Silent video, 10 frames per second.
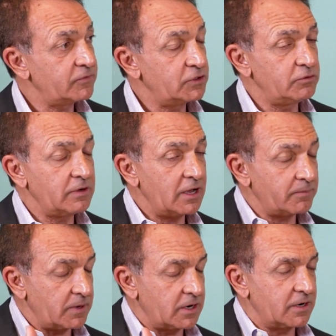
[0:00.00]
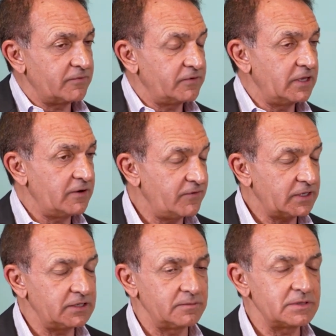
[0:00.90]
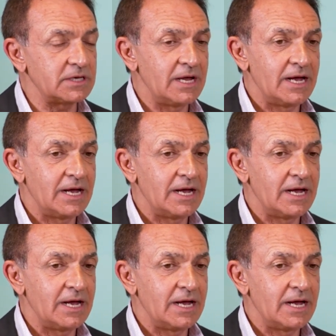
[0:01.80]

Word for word: to help our flooded victims.